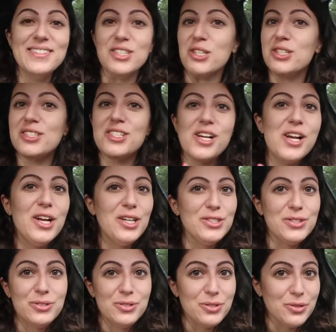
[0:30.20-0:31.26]
just
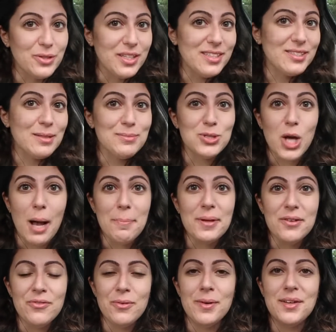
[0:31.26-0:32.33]
doing some
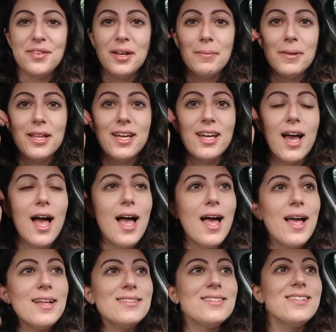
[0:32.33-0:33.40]
shopping for my family
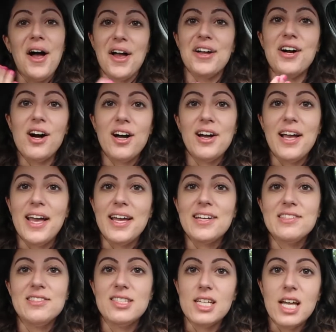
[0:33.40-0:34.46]
and I got
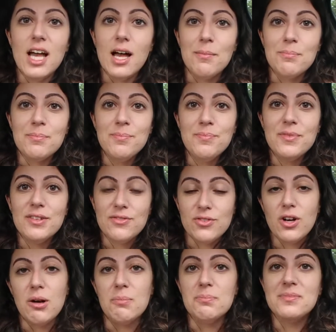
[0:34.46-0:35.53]
a DM
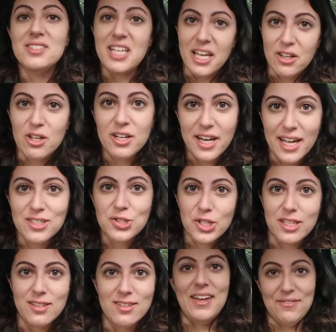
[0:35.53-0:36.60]
from Taylor
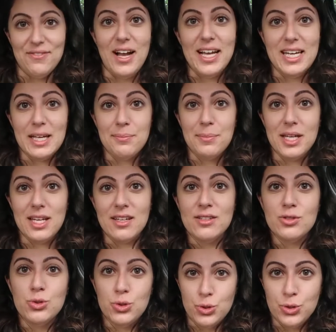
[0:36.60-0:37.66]
Nation inviting me
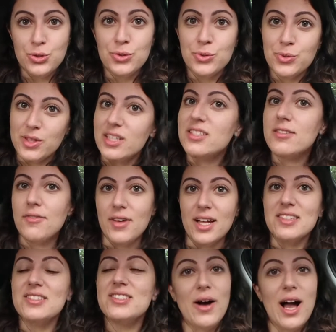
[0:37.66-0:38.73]
to this
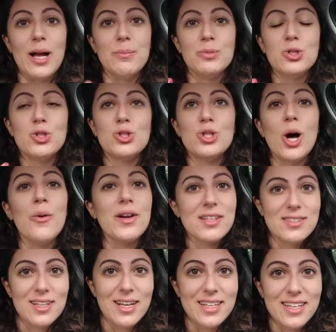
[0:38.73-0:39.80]
event. I'm so
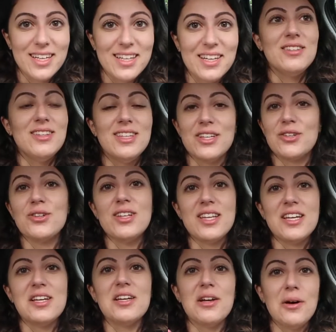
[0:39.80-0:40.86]
excited.
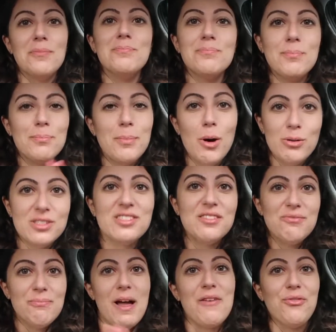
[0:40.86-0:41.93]
Literally most
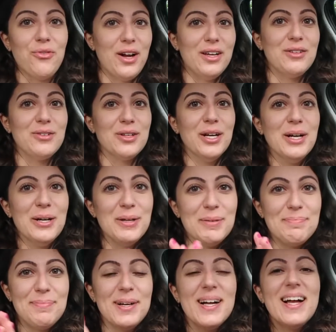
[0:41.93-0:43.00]
of my friend
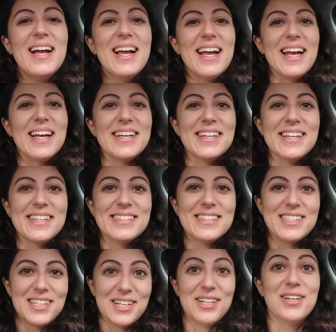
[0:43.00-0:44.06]
group
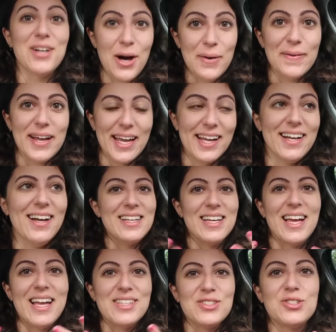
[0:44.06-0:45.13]
is going.
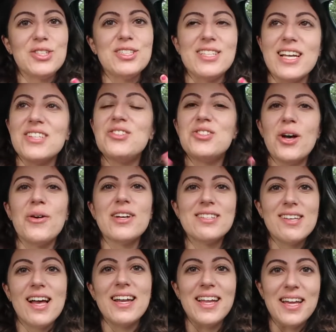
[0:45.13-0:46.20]
It's just, it's so
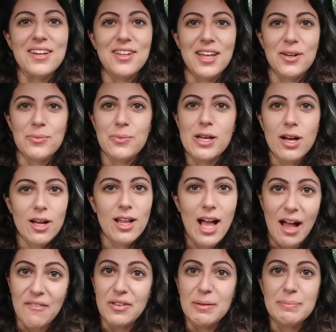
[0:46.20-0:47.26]
exciting. Like, we all
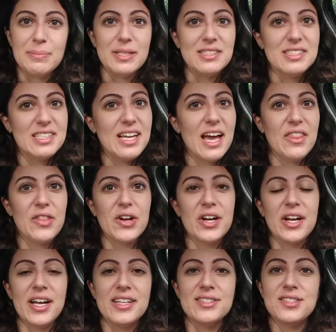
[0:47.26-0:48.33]
haven't been
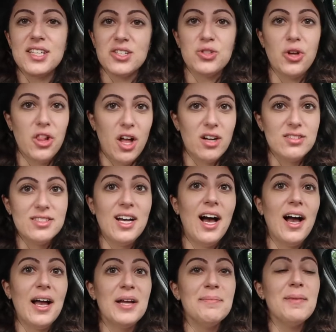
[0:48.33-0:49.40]
together in such a long
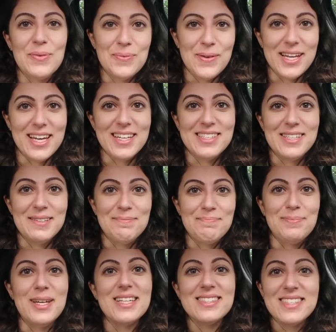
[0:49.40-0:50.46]
time. We get to
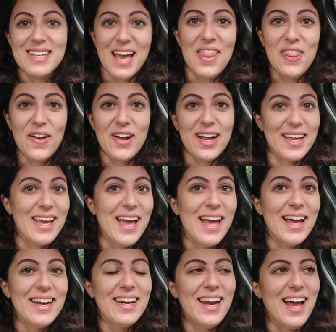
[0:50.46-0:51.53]
be together
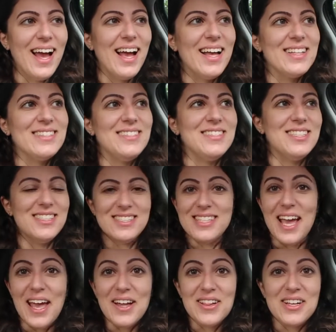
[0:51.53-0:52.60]
again and see
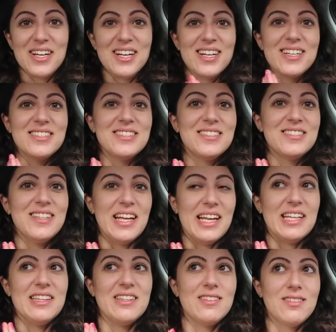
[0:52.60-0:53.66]
Taylor
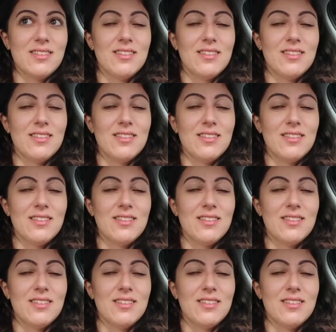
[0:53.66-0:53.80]
in